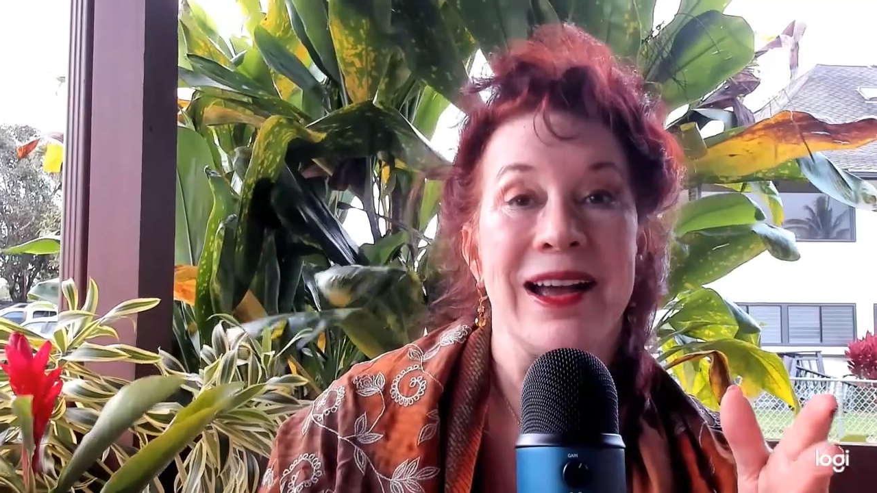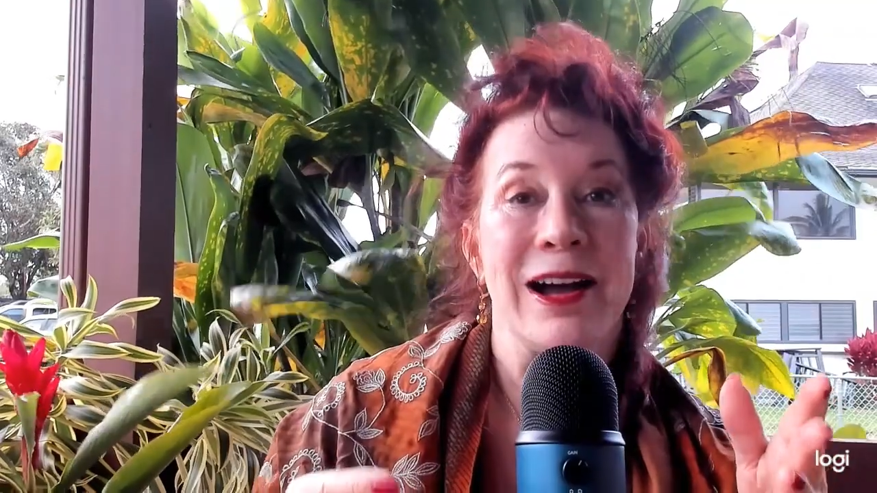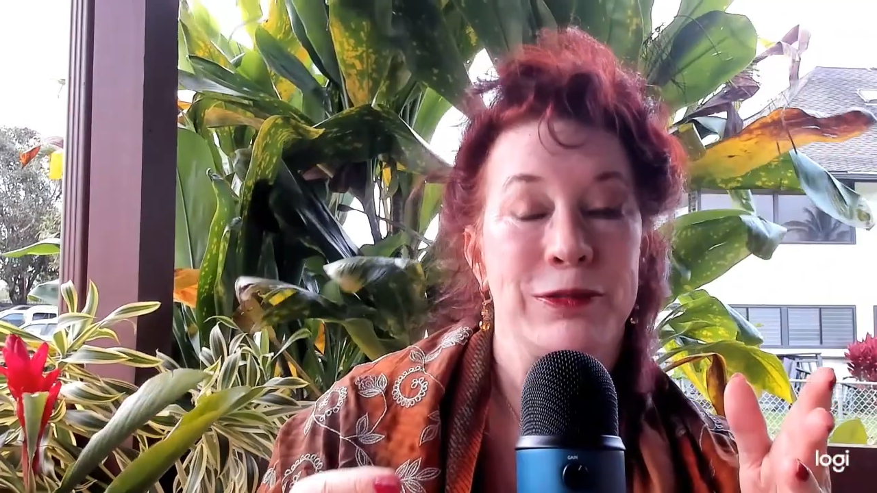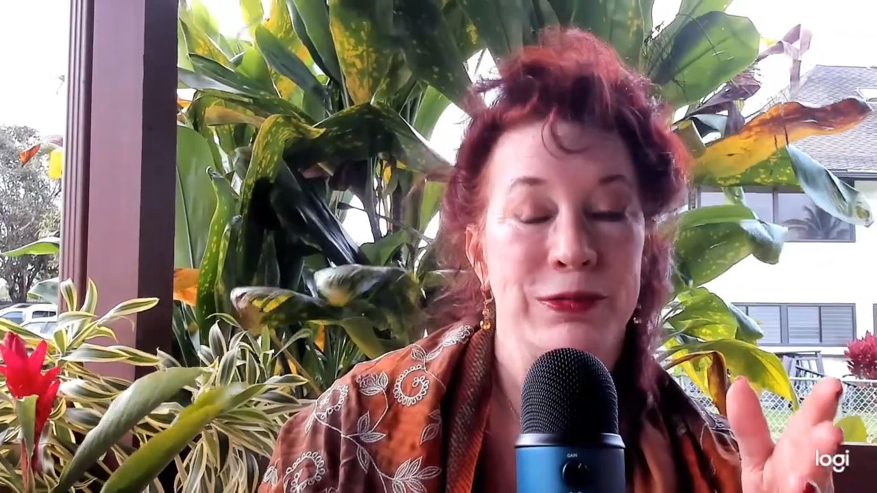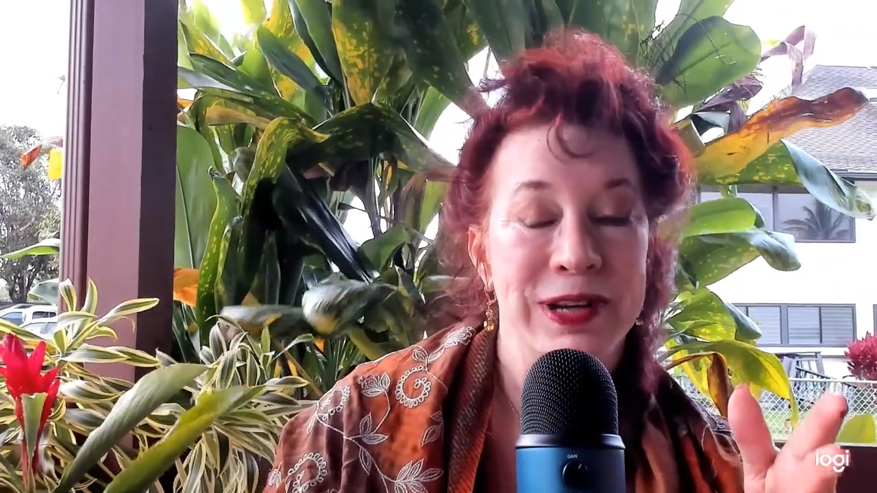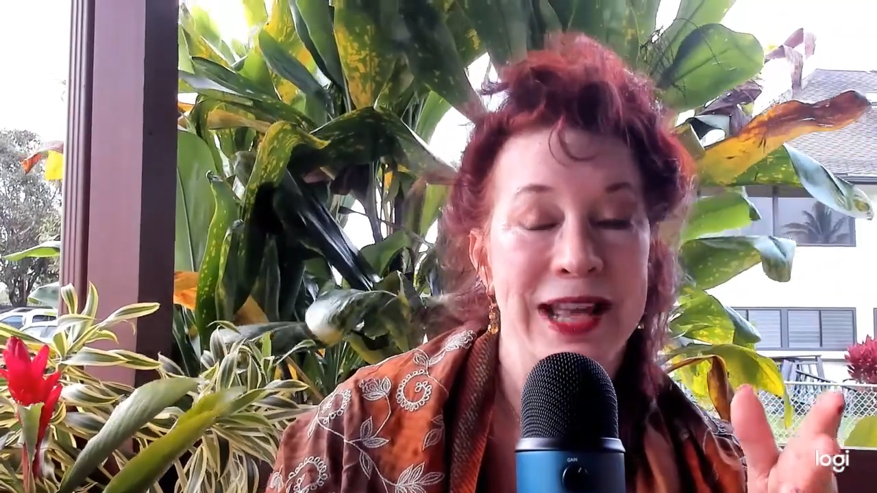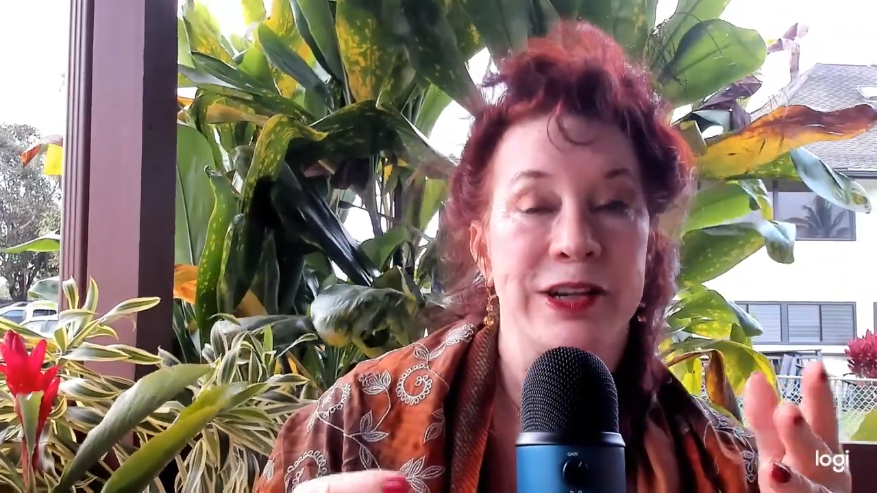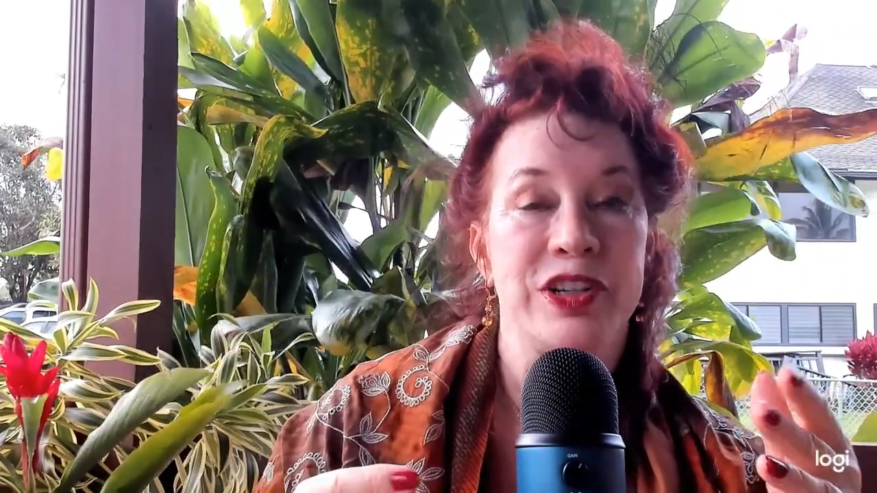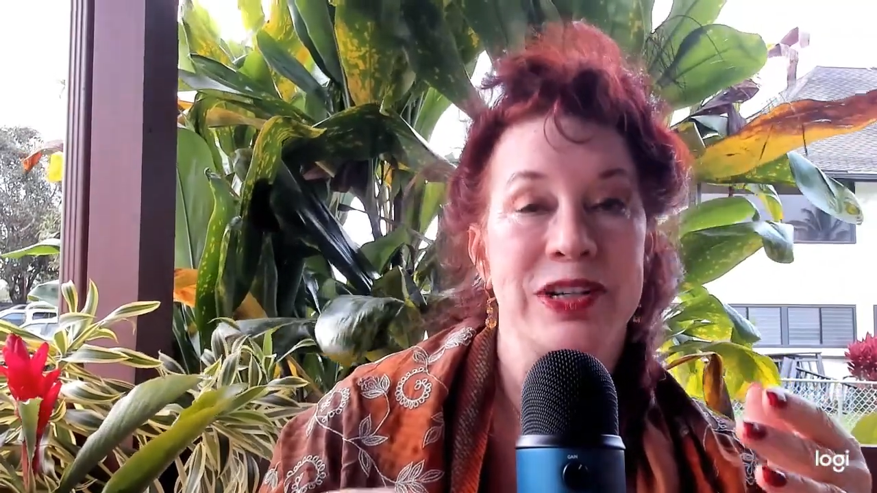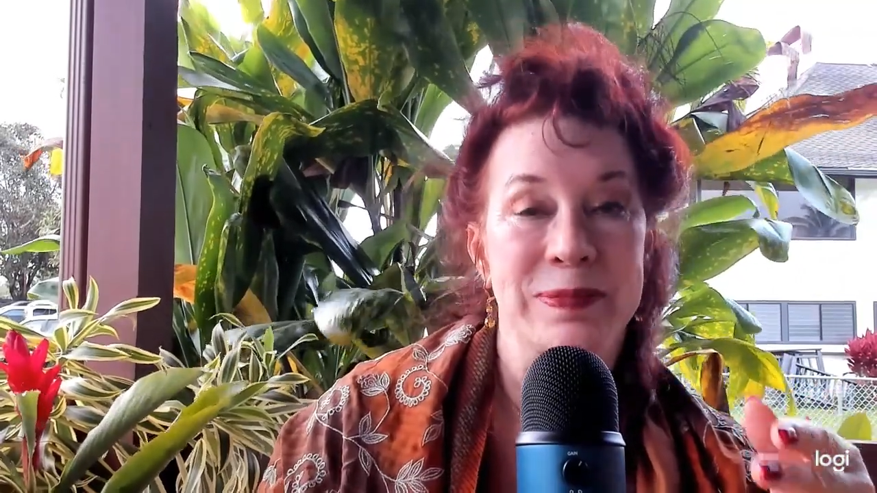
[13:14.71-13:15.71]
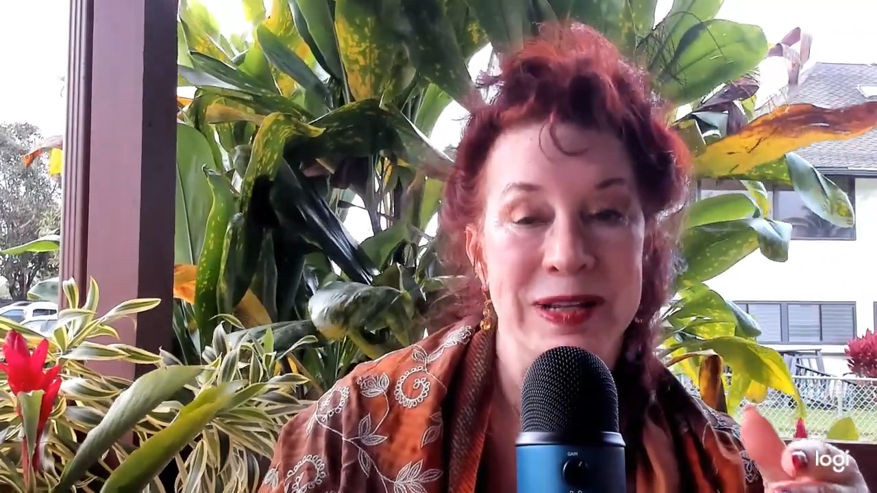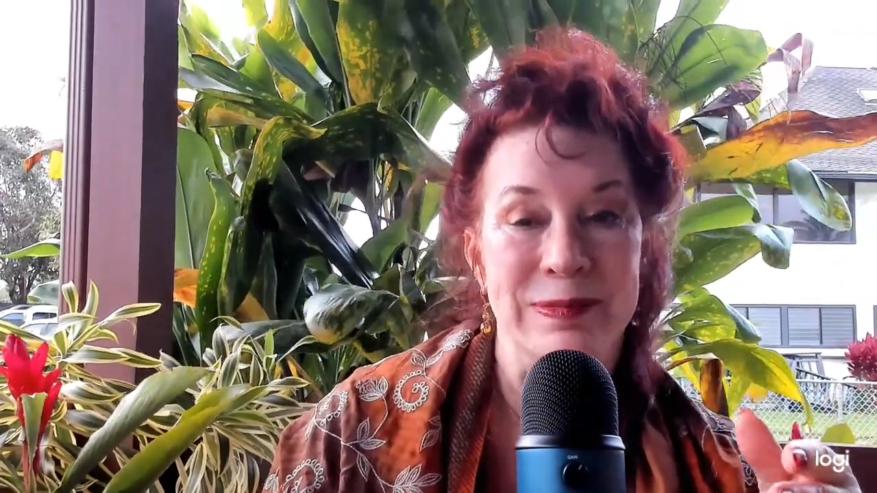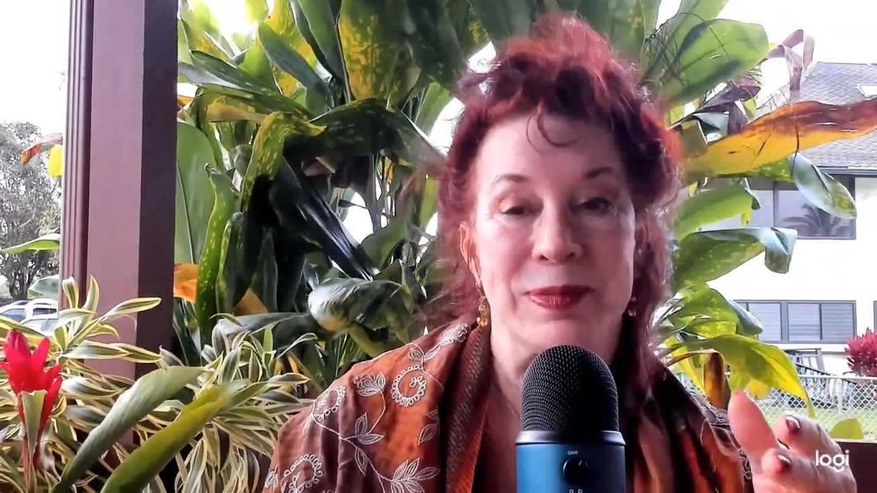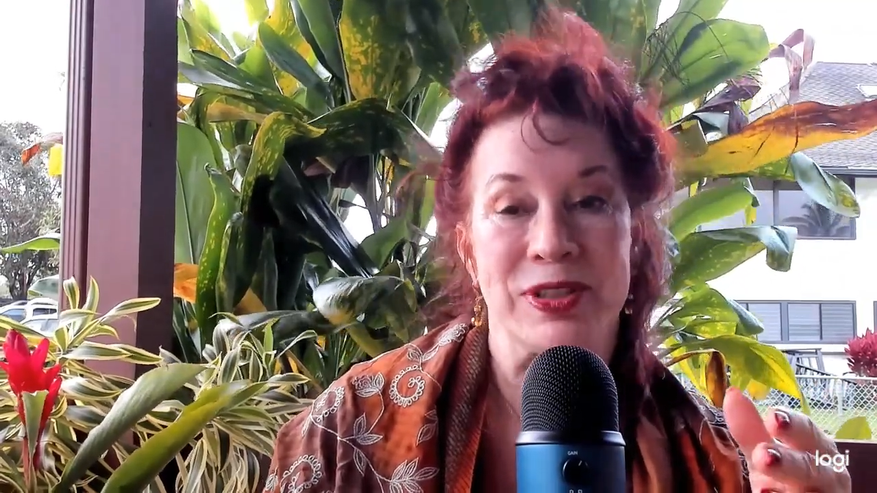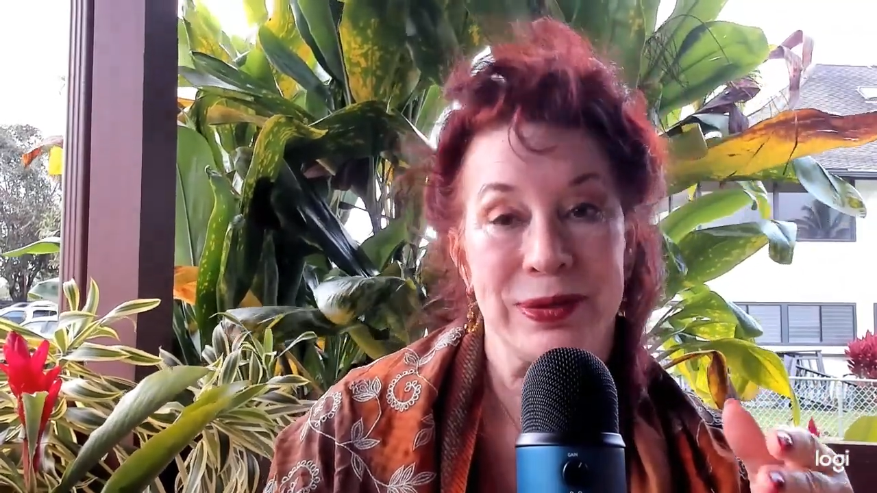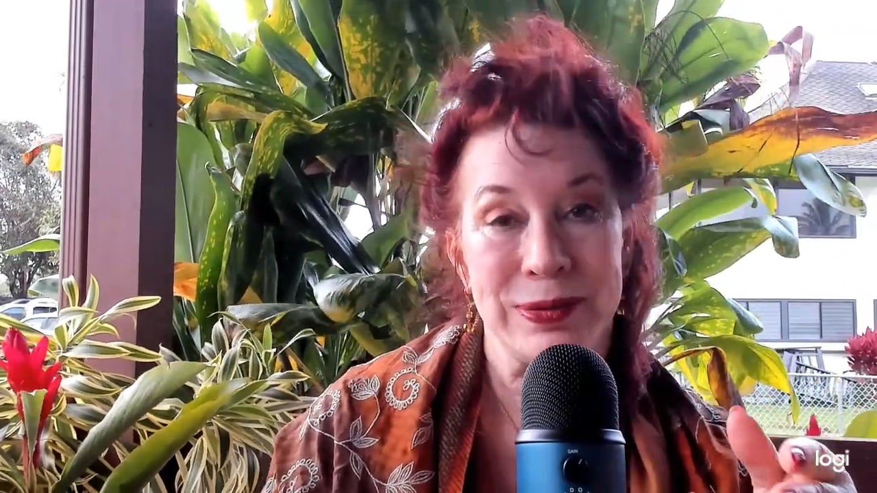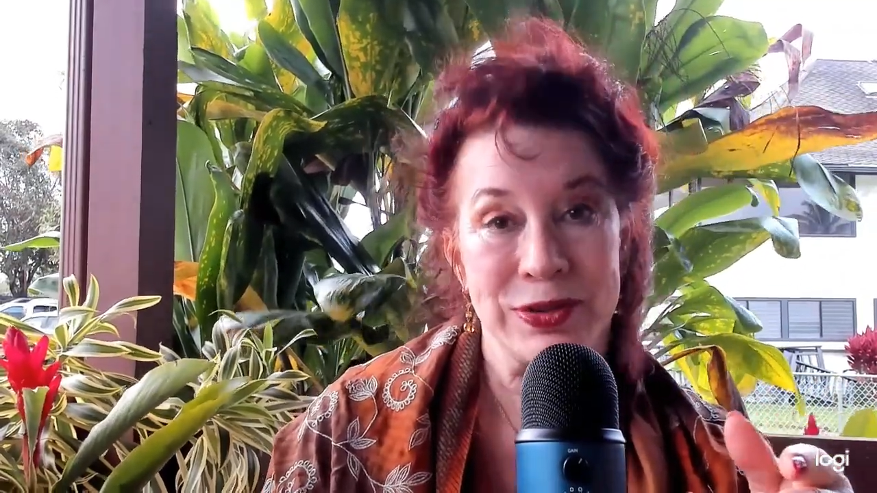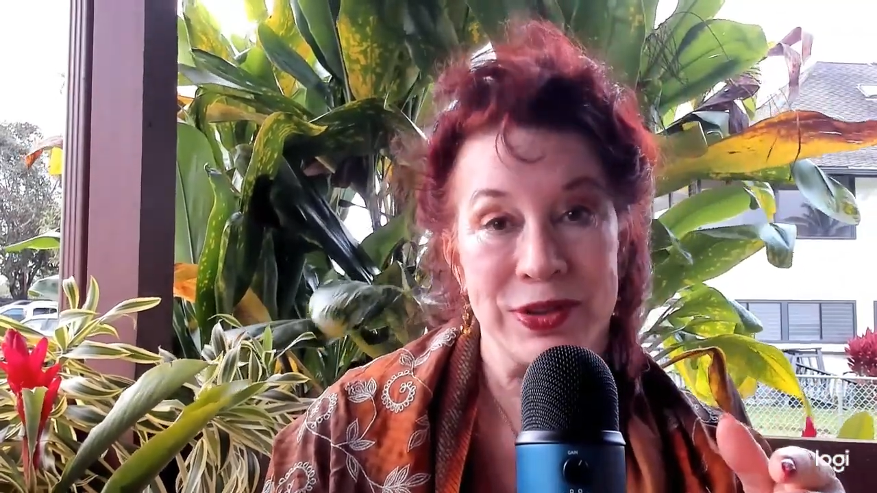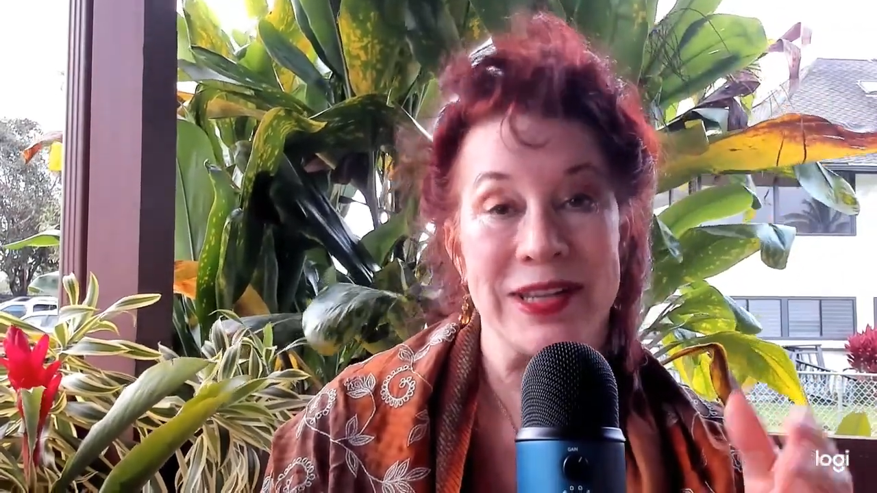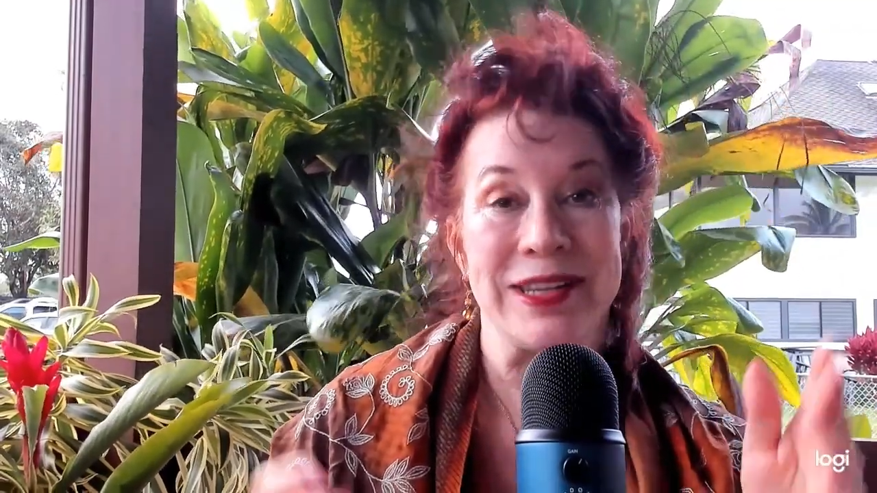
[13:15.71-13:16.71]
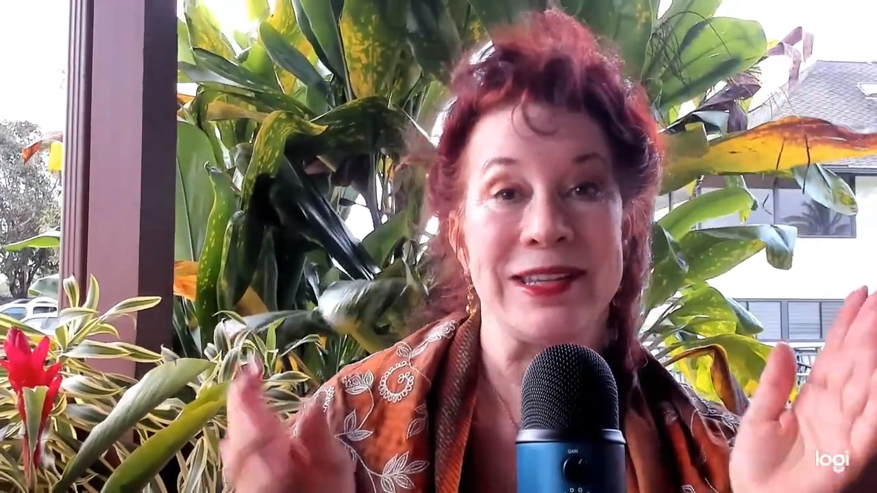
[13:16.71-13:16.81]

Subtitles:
a free energy minimum solution.